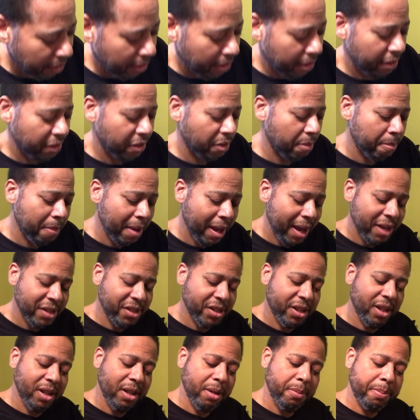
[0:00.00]
It's a
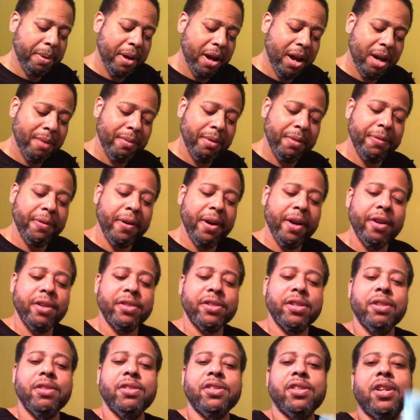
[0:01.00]
masculine powdery fragrance.
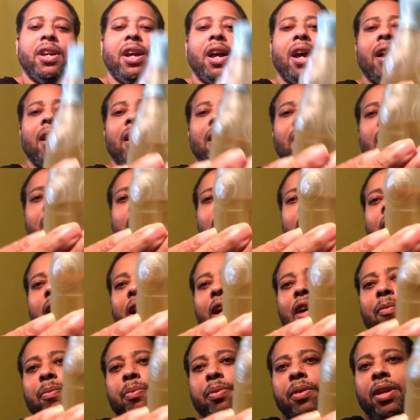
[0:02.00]
And you see I
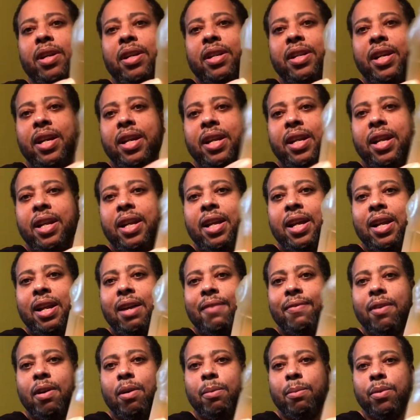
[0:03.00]
have put a dent in that.
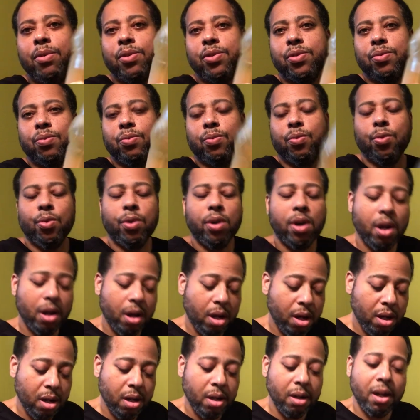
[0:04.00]
I've almost worn a,
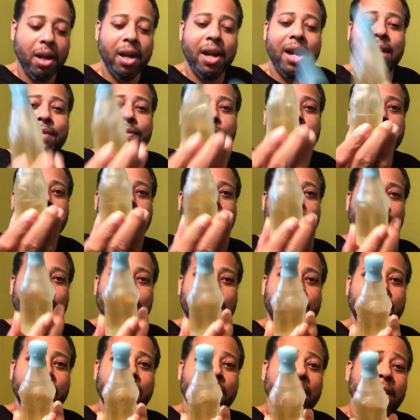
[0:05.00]
a half a bottle of
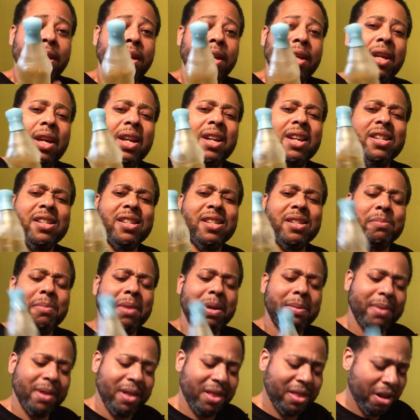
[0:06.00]
it. And this is
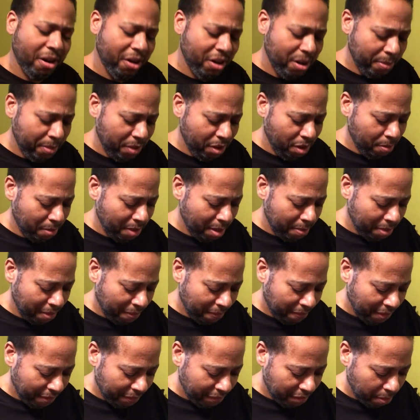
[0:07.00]
maybe a 30 mil, maybe a
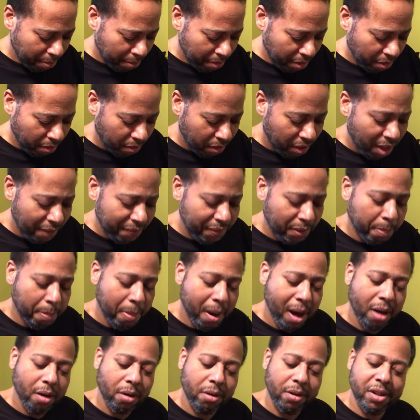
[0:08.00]
50 mil. Love the
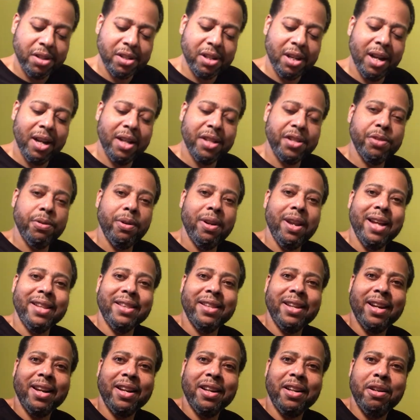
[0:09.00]
bottle design too. I like
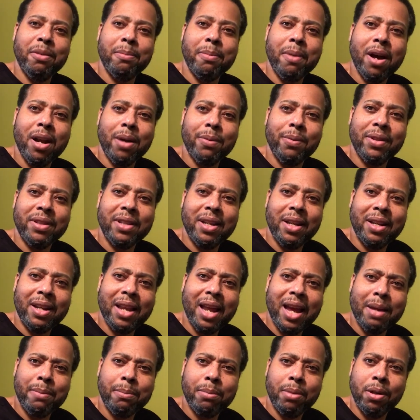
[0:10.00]
that clear bottle with that
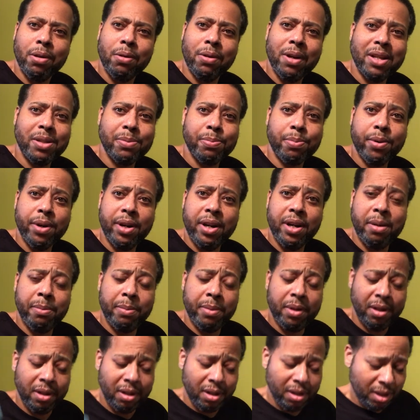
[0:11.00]
light blue. That's pretty to me.